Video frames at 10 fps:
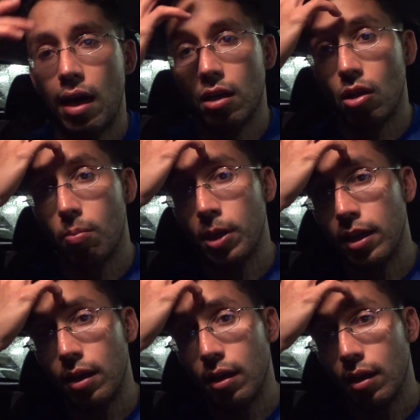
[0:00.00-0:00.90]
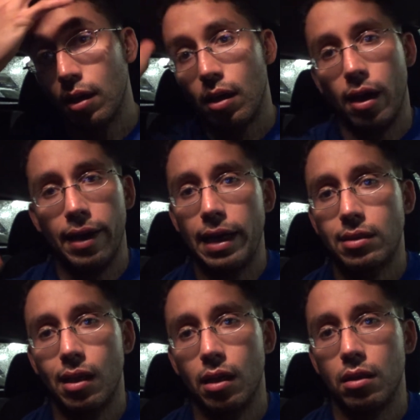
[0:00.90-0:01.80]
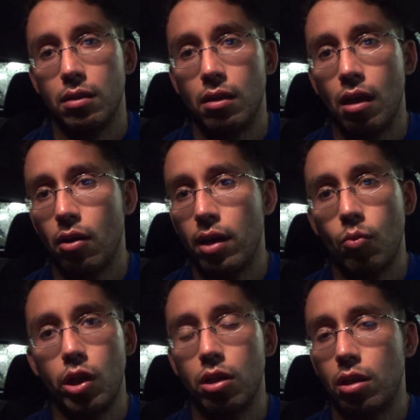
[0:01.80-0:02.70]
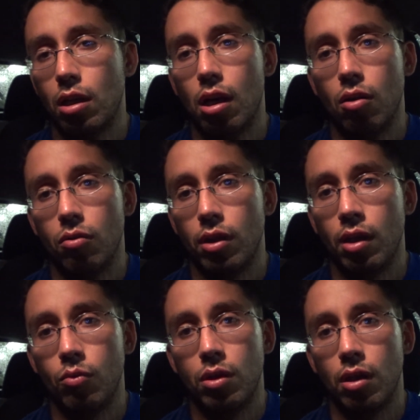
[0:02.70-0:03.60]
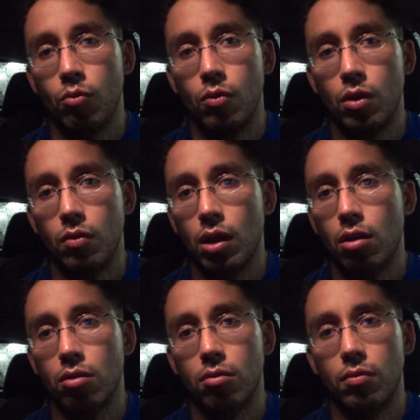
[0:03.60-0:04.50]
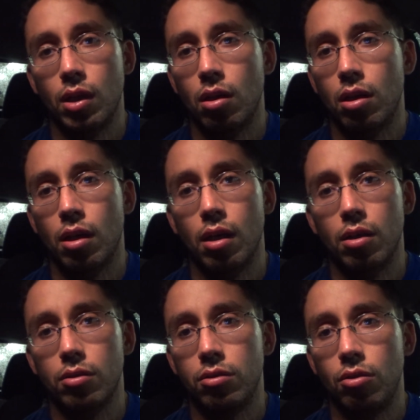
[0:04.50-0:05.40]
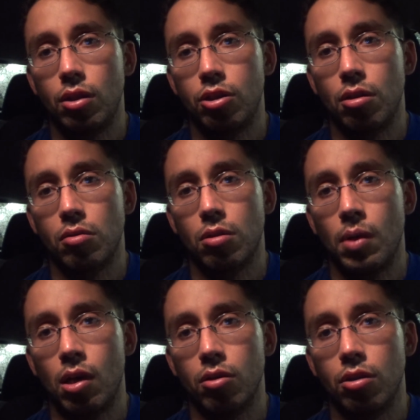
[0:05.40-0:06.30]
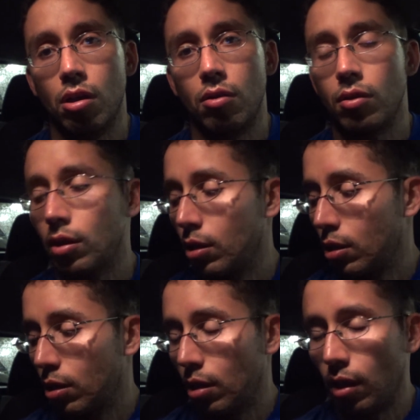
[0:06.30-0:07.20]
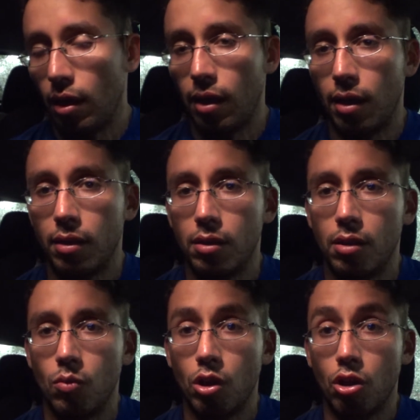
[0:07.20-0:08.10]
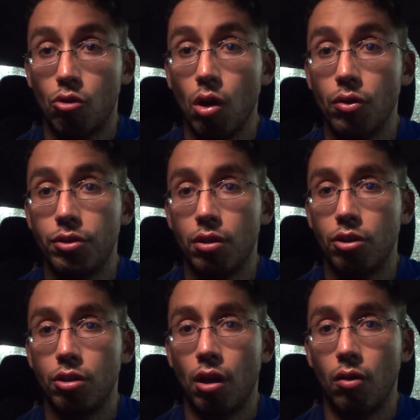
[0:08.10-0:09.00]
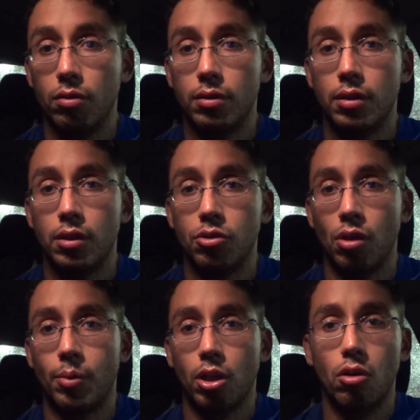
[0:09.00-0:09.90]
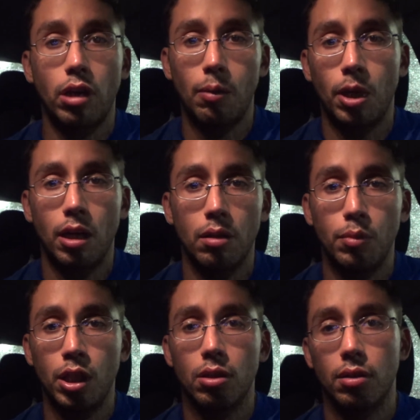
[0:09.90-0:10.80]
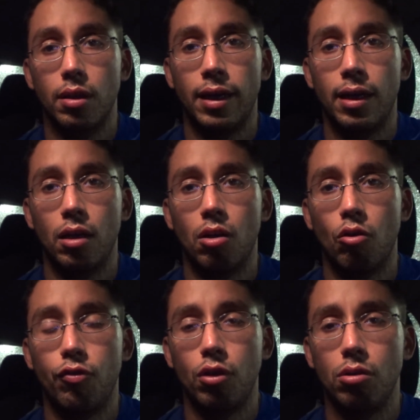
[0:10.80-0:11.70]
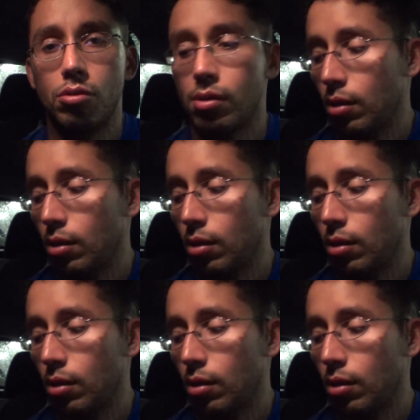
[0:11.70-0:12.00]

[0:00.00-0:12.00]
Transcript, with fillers: a little bit, and that's it, you know. And then we're good to go, and we and we, we're going we're going to do the show tomorrow, you know. Uh, we're going to grow into the show. So I'm going to go get me another meal at uh, Whole Foods